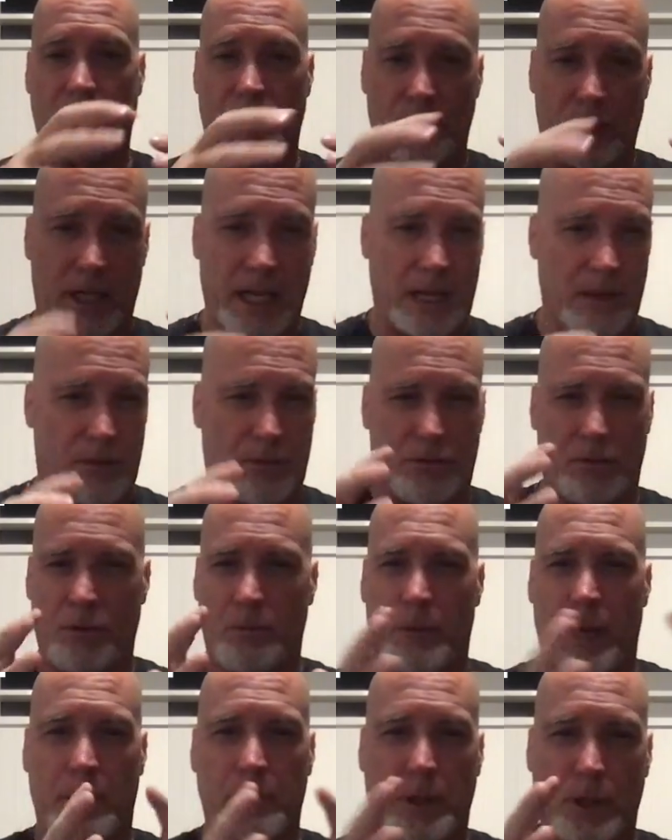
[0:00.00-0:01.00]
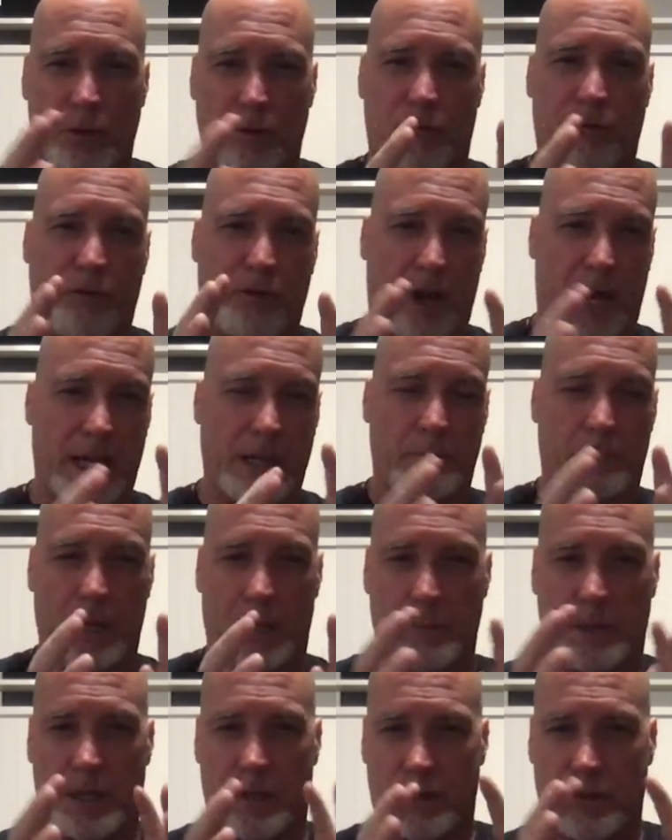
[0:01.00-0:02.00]
you get through, maybe you fight,
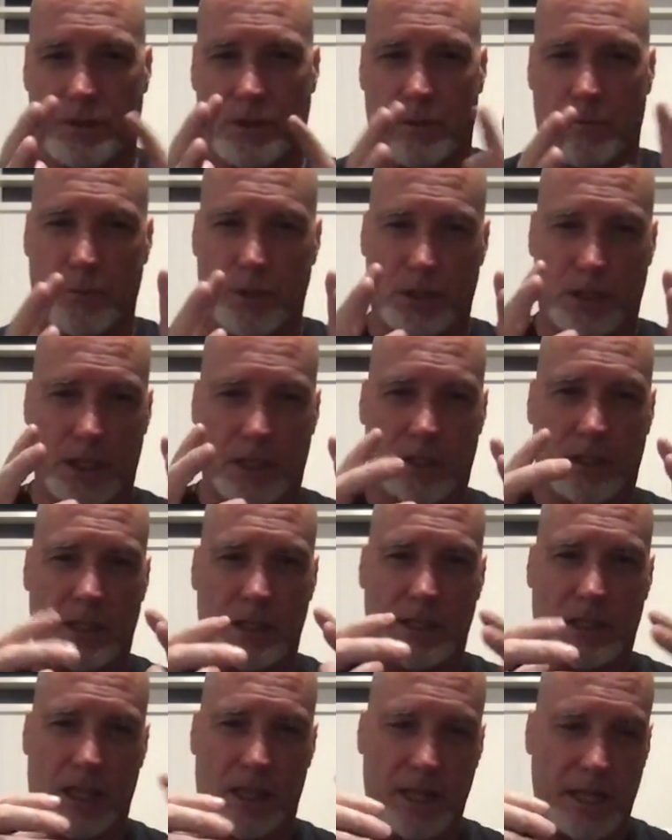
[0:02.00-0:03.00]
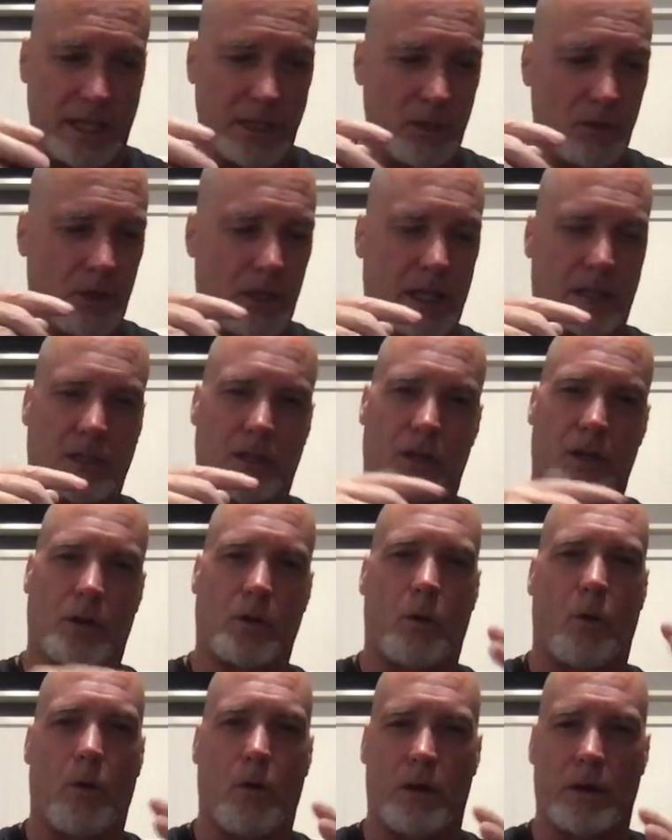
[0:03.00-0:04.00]
maybe there's some resistance, and then you get to the
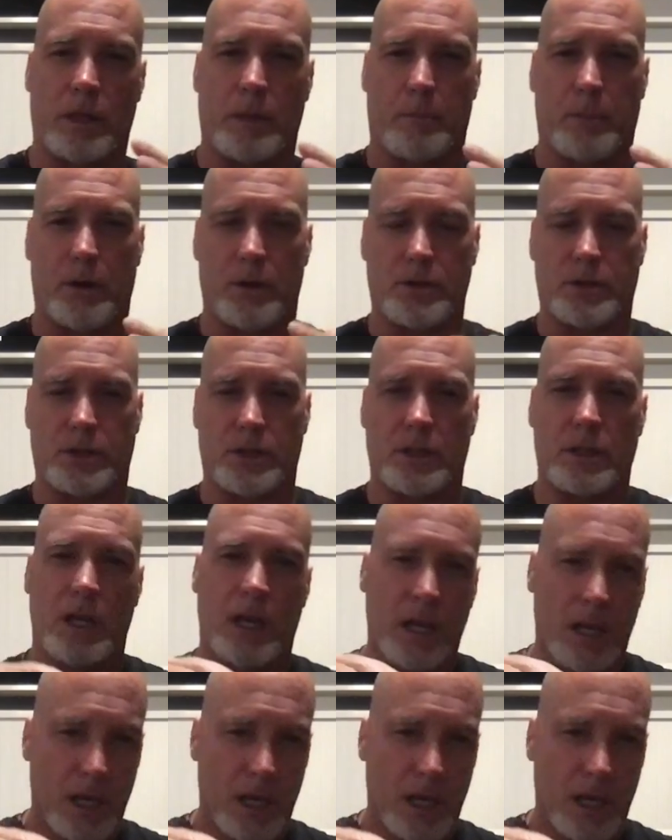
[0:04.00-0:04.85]
core of the person,